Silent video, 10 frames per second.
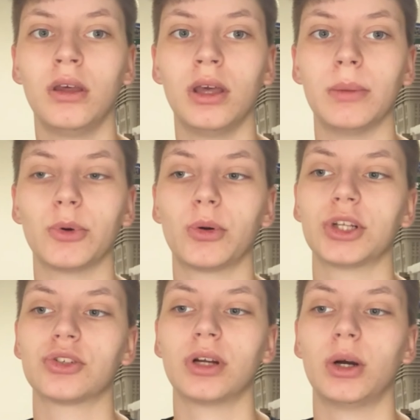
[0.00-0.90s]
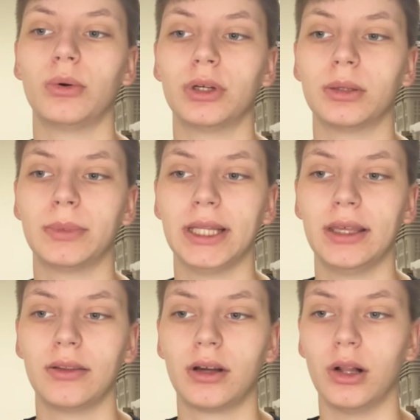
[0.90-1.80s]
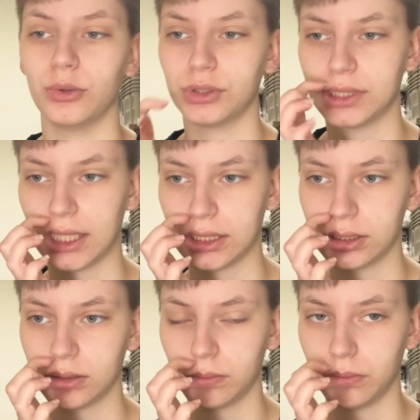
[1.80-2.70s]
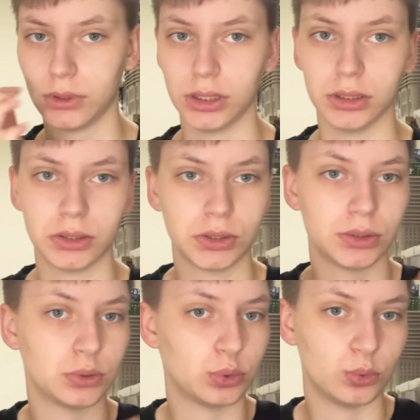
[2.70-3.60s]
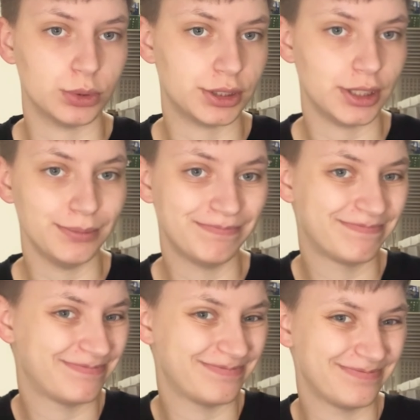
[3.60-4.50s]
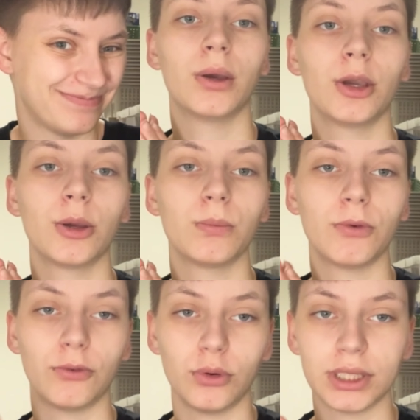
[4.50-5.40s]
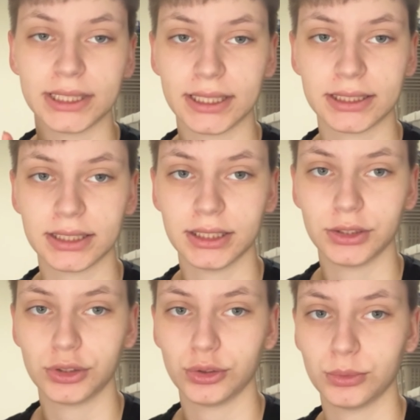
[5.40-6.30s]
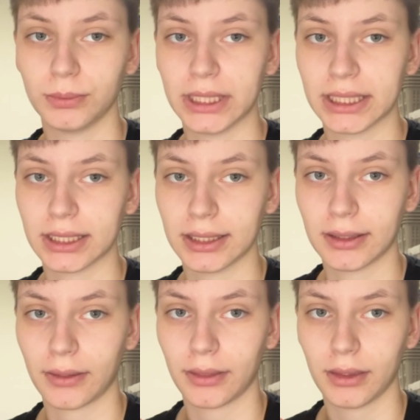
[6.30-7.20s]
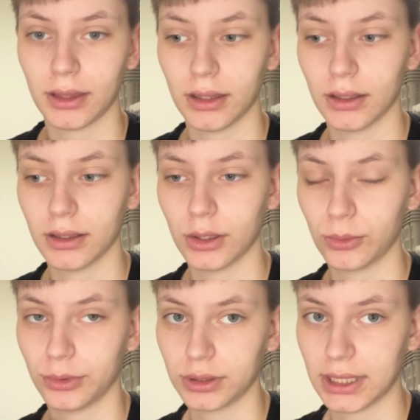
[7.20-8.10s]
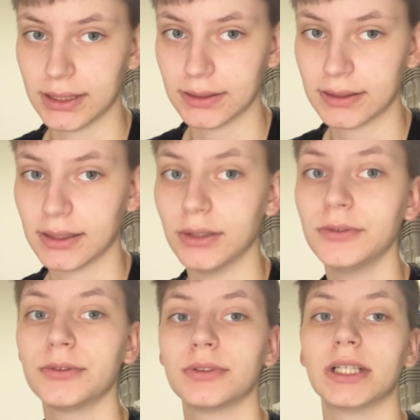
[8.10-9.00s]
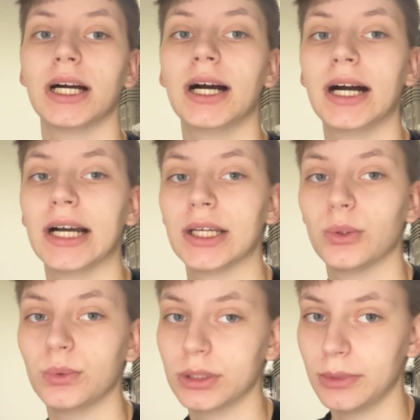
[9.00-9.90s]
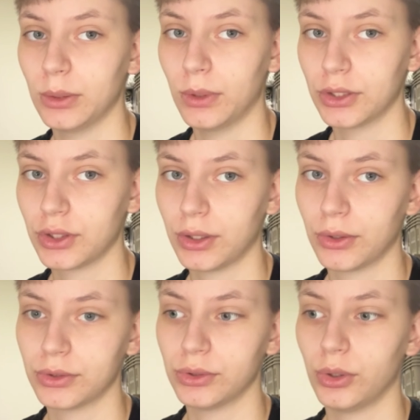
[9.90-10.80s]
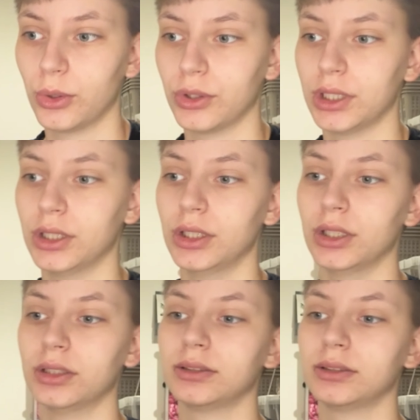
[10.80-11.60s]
I'm not quite sure how I want to plan the colors yet, but we'll see. Before I get into making the AirPod case itself, I will be watching her tutorial